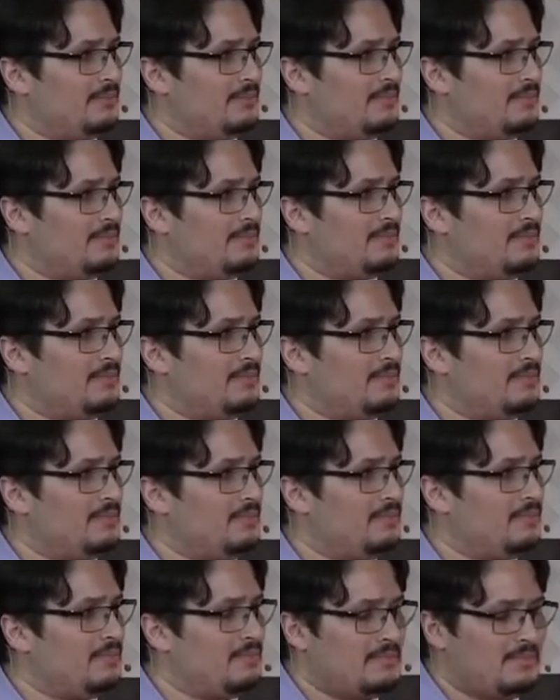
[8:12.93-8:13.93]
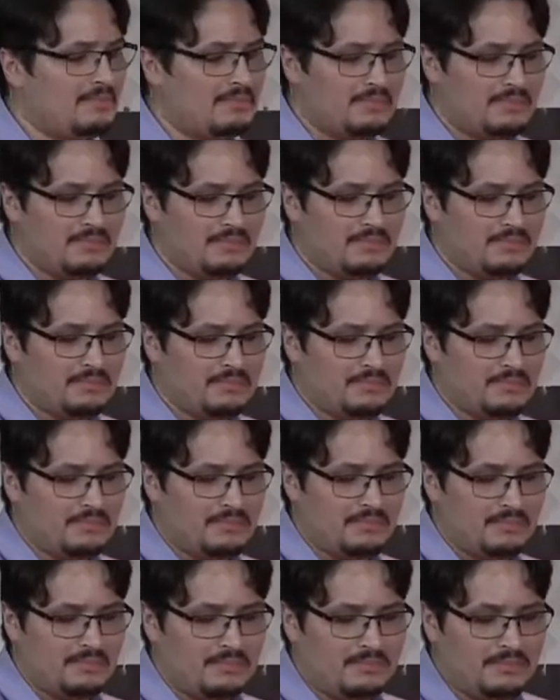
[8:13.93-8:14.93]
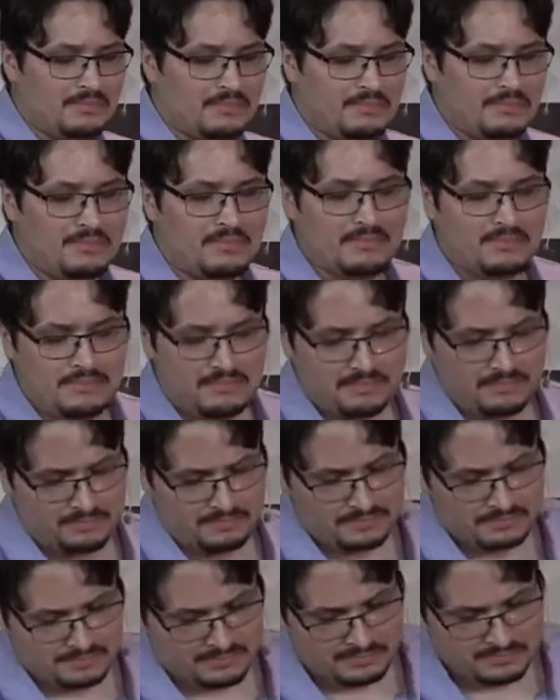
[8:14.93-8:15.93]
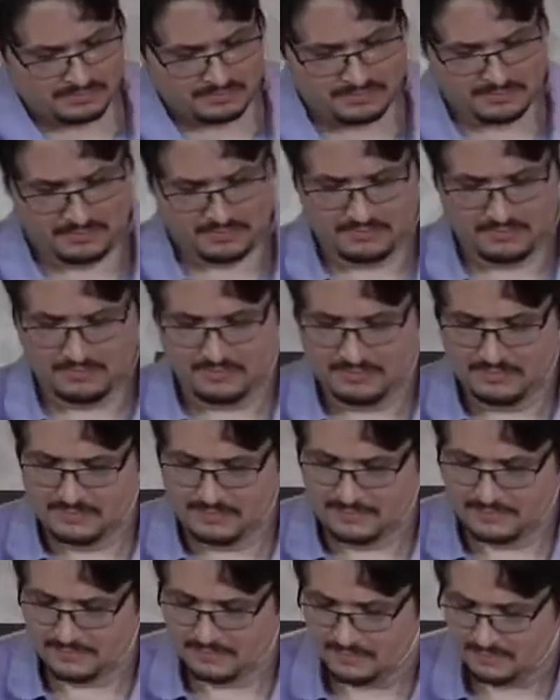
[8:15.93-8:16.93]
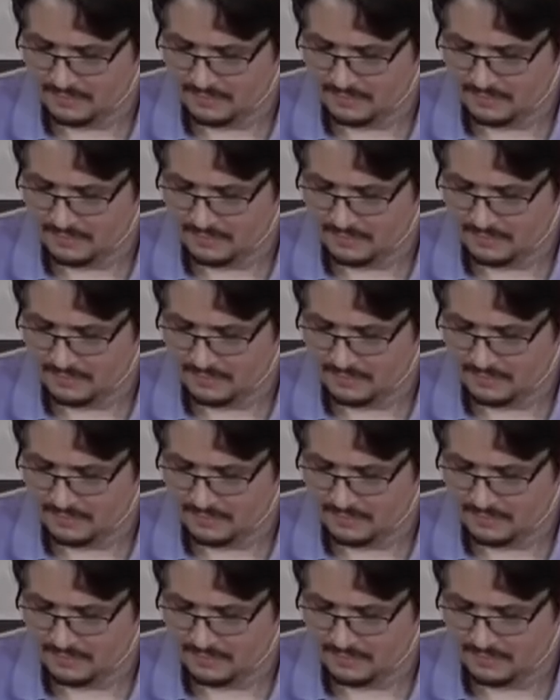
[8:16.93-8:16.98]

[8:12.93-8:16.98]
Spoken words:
(no one is talking)